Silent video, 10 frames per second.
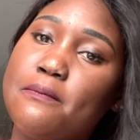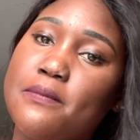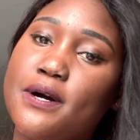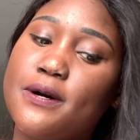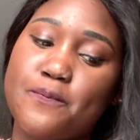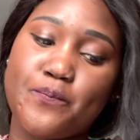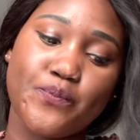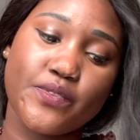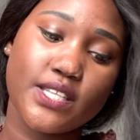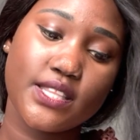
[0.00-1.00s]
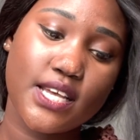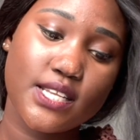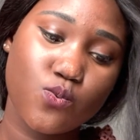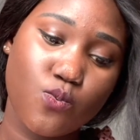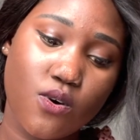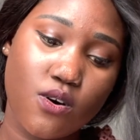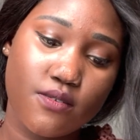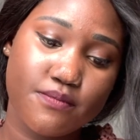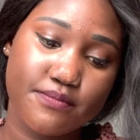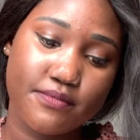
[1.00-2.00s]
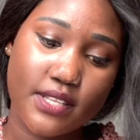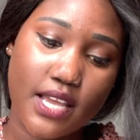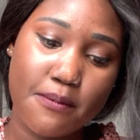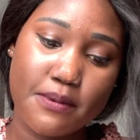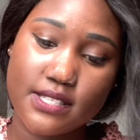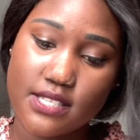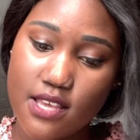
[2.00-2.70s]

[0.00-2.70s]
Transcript: but that's what happens